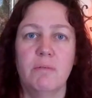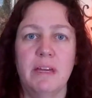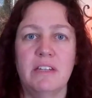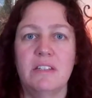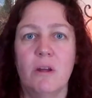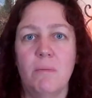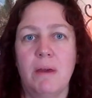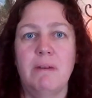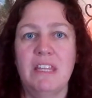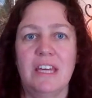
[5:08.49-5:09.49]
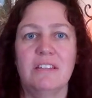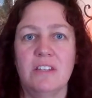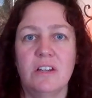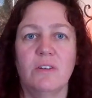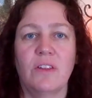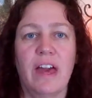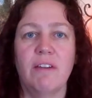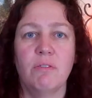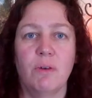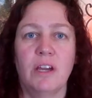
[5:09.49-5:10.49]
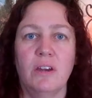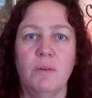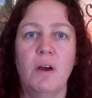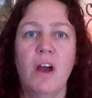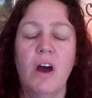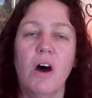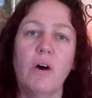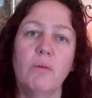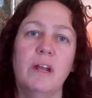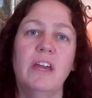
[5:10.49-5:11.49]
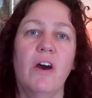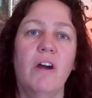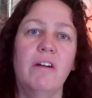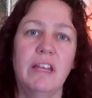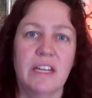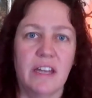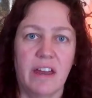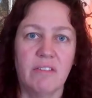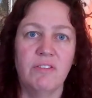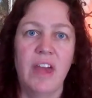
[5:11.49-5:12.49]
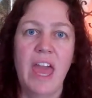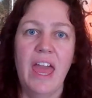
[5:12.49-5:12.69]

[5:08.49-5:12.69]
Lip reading: because there may be things in your life where you already are at enough,